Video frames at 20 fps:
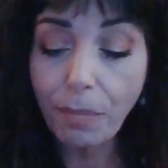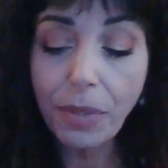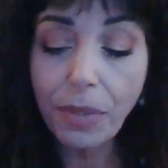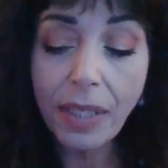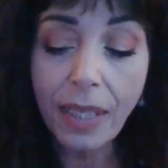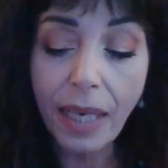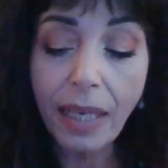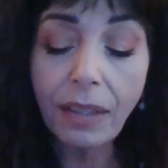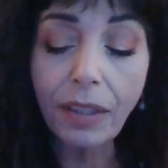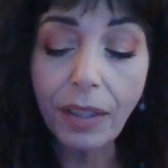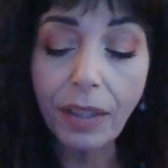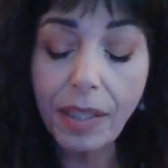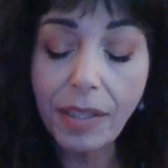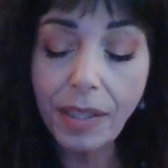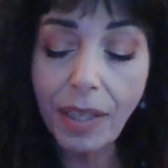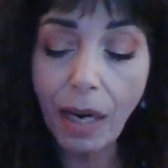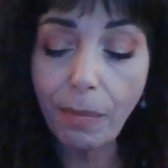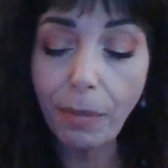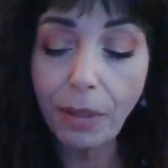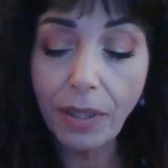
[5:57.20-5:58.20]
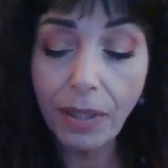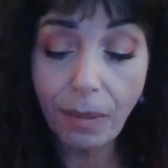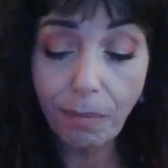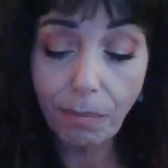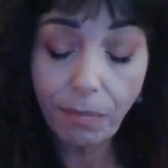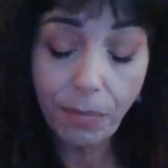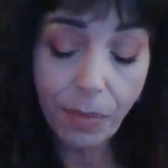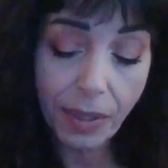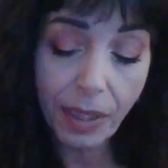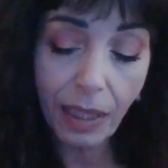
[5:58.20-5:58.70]
cycle is coming,
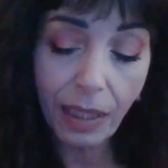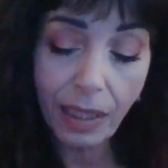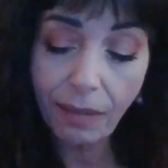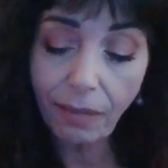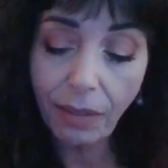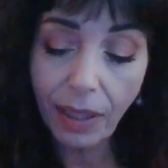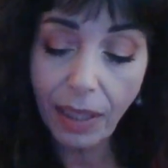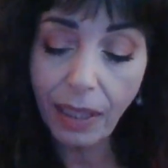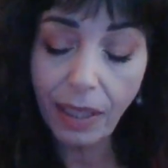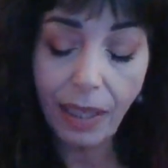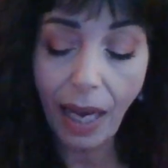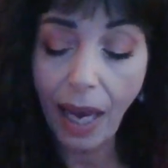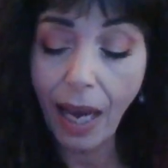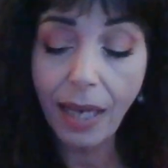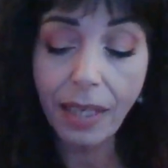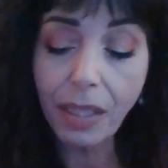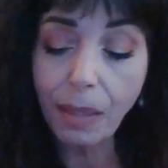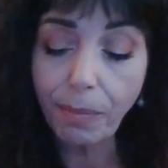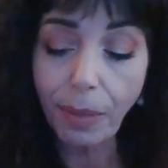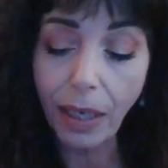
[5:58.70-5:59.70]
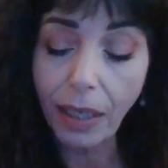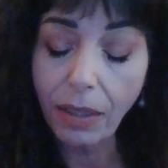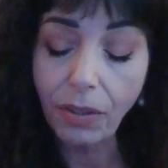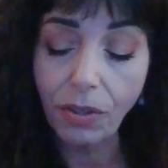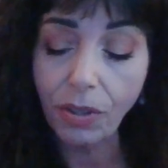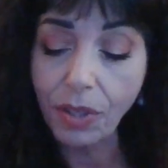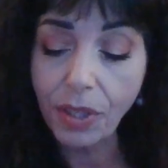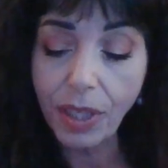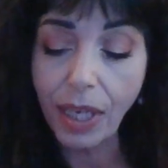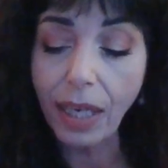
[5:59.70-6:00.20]
some significant aspect
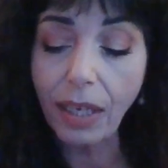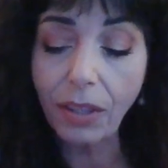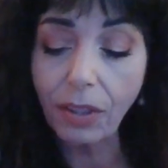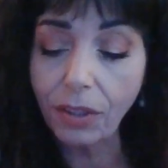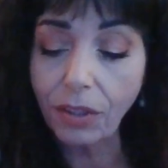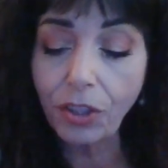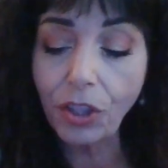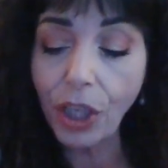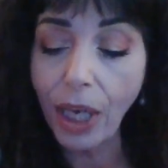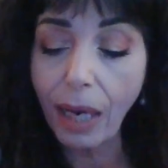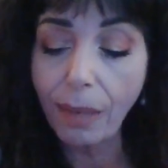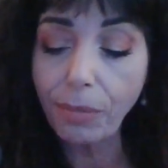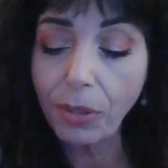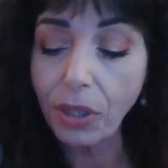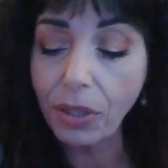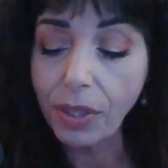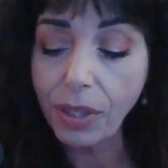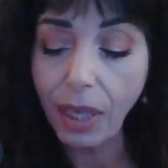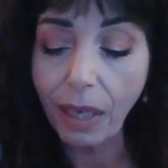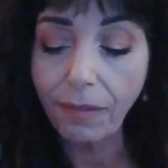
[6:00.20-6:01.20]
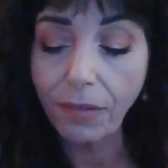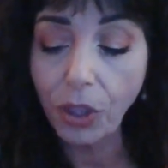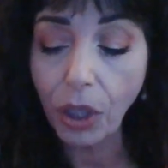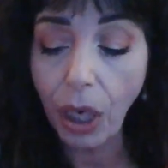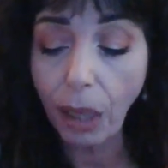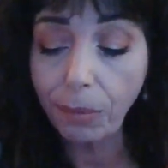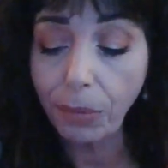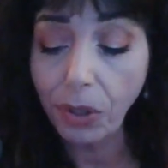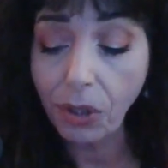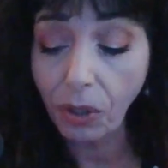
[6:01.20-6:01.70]
or cycle, chapter, set of
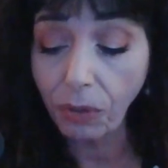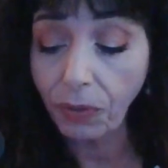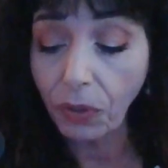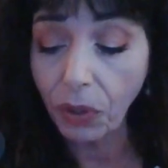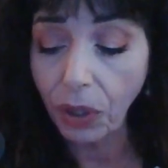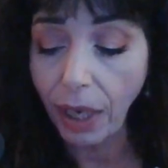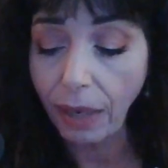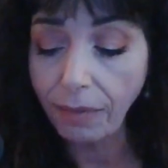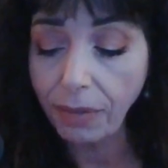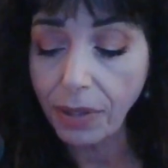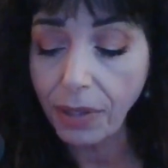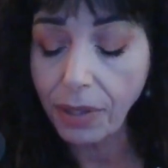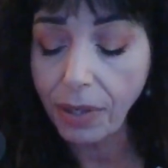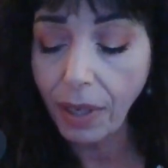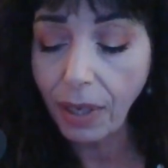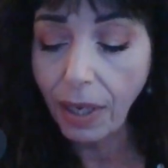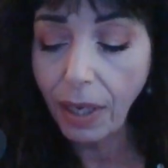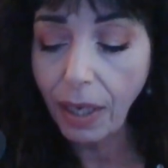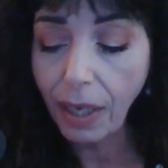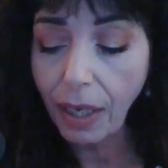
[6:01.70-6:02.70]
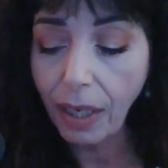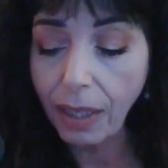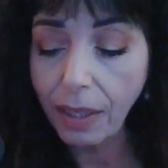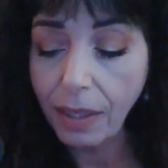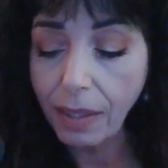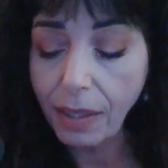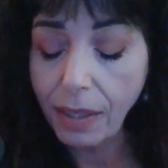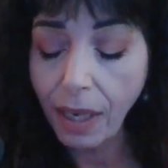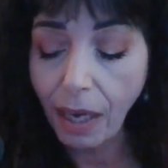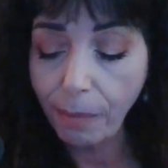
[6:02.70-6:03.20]
chapters of your life is
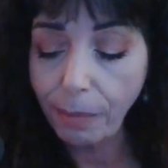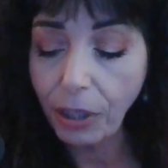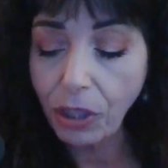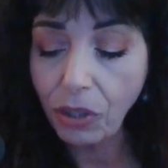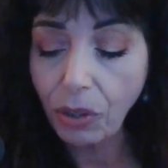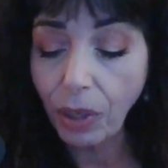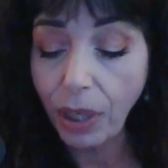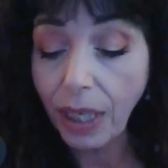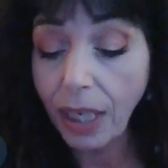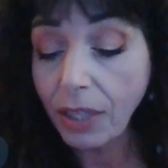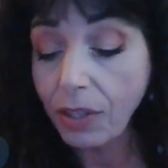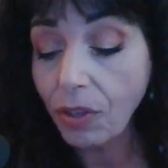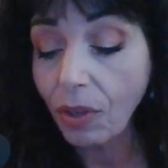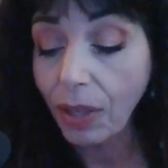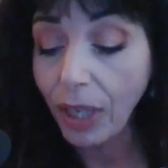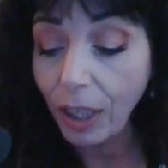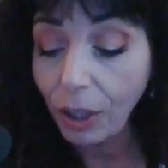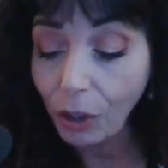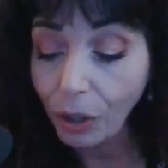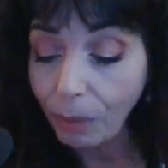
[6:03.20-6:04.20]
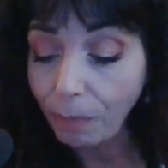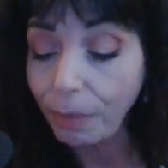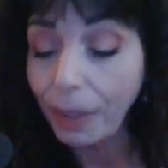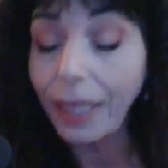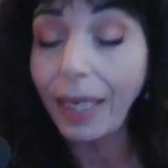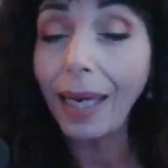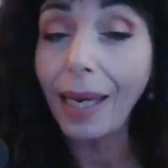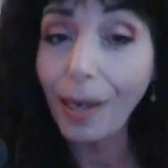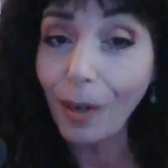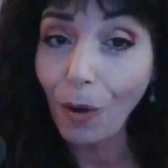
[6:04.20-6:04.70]
coming to an end, so that you can begin